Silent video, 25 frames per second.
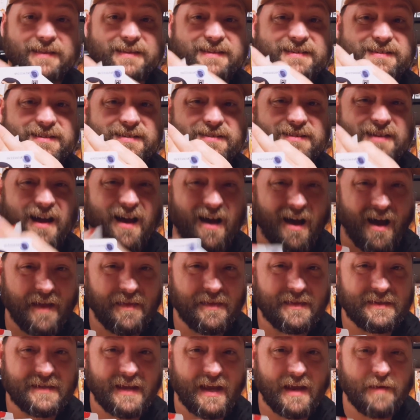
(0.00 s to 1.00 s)
This is
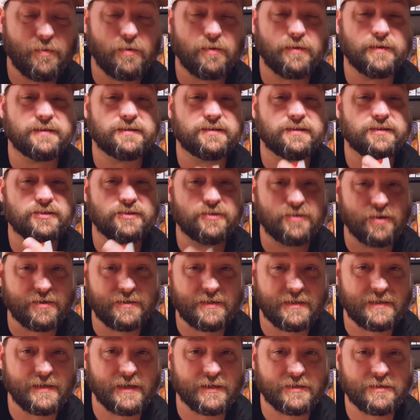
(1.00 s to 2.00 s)
on the table. This is your
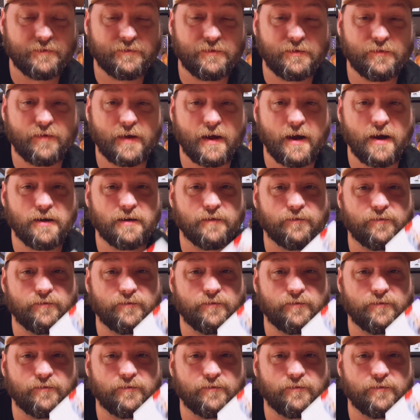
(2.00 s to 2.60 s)
detective you've hired.